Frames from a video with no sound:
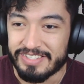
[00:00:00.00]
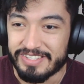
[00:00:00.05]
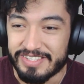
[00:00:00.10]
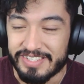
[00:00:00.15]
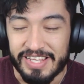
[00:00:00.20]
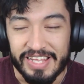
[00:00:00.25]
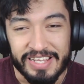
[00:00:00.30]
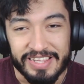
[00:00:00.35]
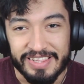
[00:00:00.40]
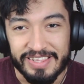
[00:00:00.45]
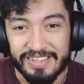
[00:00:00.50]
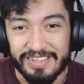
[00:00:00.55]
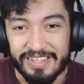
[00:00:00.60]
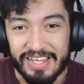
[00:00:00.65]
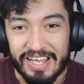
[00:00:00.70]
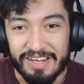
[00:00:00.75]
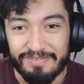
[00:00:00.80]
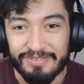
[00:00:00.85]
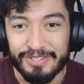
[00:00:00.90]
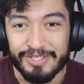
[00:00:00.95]
they
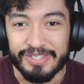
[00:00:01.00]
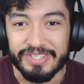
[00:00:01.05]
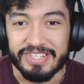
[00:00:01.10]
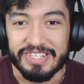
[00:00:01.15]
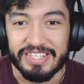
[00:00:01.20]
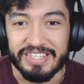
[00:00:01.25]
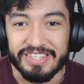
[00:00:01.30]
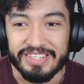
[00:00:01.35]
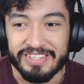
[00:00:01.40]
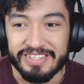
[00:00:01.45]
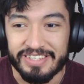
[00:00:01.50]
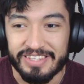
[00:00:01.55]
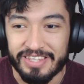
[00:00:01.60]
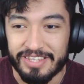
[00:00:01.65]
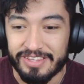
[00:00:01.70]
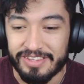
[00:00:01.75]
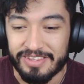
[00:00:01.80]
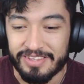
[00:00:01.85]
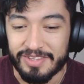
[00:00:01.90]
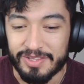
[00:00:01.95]
they have a look and
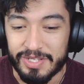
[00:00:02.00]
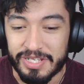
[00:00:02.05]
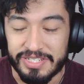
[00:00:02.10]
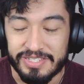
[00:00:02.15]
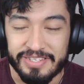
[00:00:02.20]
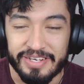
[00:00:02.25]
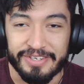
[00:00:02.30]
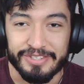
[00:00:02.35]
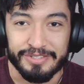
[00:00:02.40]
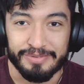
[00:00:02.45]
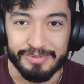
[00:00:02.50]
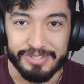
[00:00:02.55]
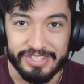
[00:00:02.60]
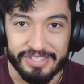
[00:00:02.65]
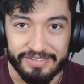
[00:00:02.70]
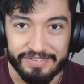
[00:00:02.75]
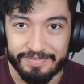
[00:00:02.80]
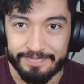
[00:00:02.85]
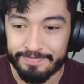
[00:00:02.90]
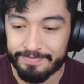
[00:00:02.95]
they saw some
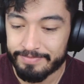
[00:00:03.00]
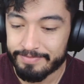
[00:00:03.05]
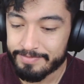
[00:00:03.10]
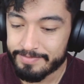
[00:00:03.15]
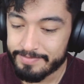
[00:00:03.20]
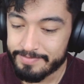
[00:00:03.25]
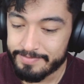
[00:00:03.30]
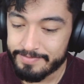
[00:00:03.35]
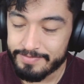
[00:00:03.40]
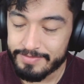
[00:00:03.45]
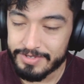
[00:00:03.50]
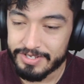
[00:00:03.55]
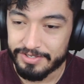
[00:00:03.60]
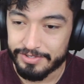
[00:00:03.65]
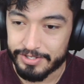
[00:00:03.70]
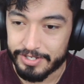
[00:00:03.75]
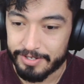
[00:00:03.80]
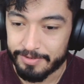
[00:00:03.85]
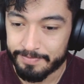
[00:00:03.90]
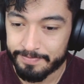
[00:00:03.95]
stuff.
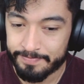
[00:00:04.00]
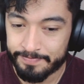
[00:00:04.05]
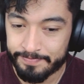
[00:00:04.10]
So,